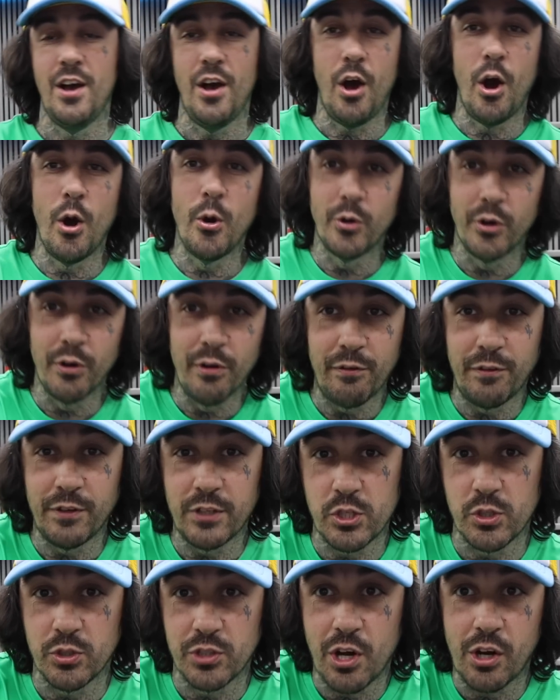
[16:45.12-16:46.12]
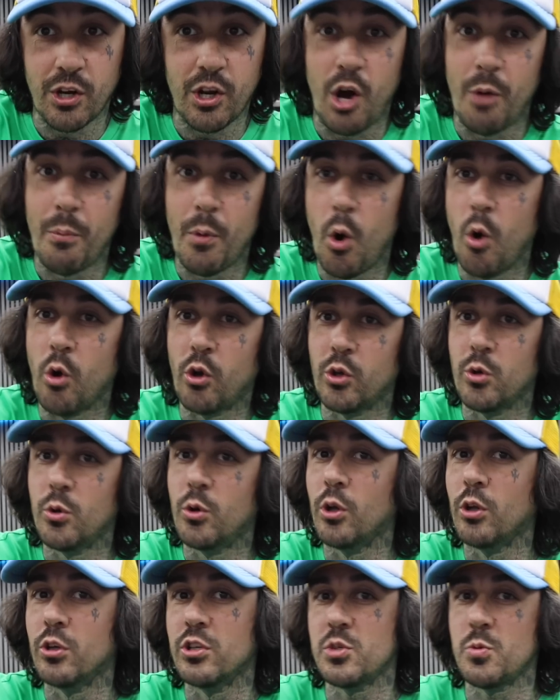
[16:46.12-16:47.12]
Ownerofficial.com or
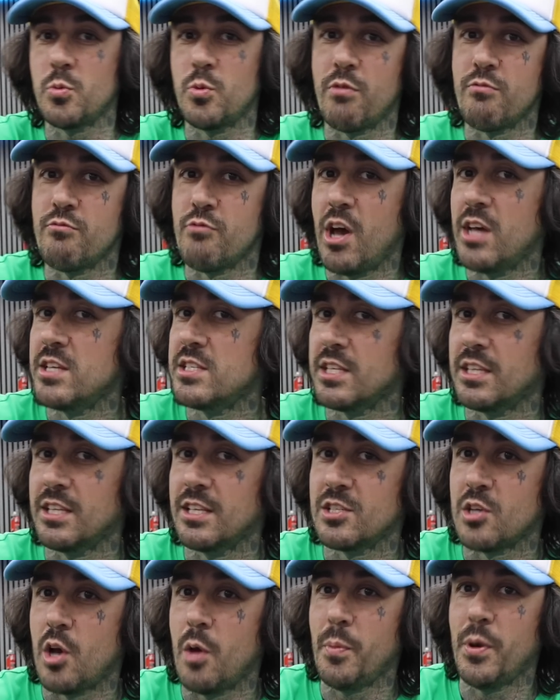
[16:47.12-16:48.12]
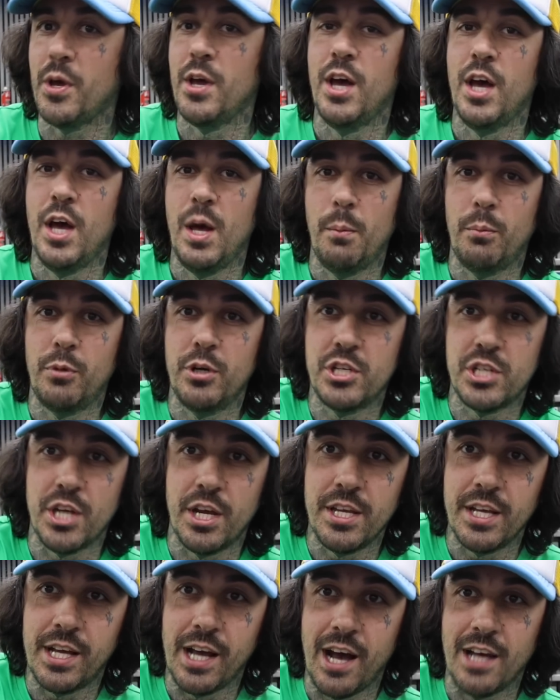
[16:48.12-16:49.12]
Google us, we're right at the top.
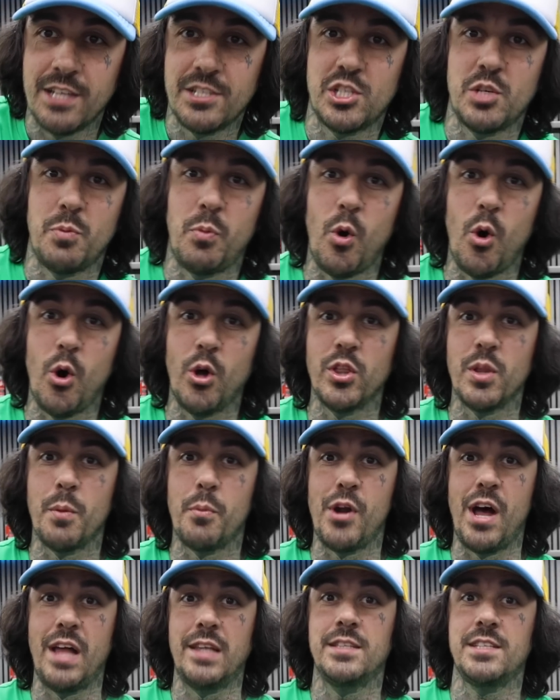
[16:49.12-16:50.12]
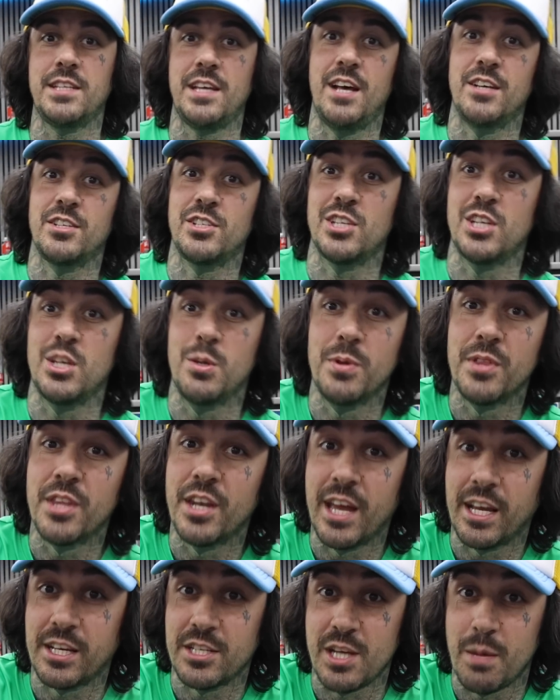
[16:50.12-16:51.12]
Appreciate you guys supporting the brand. I'll see you in the
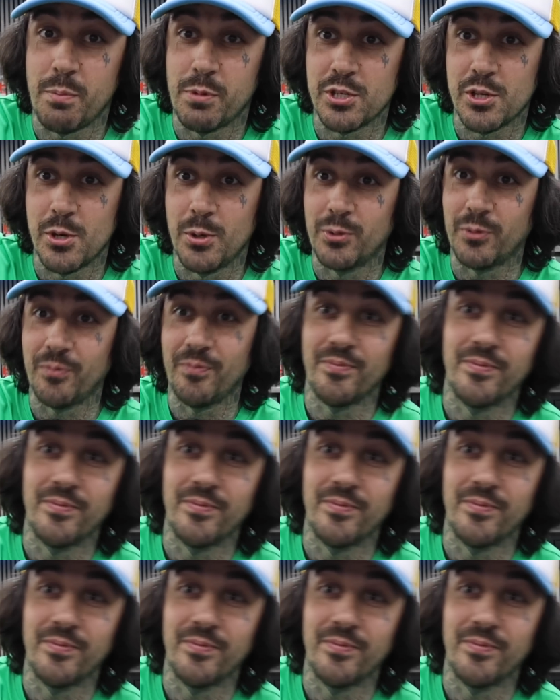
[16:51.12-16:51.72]
next episode.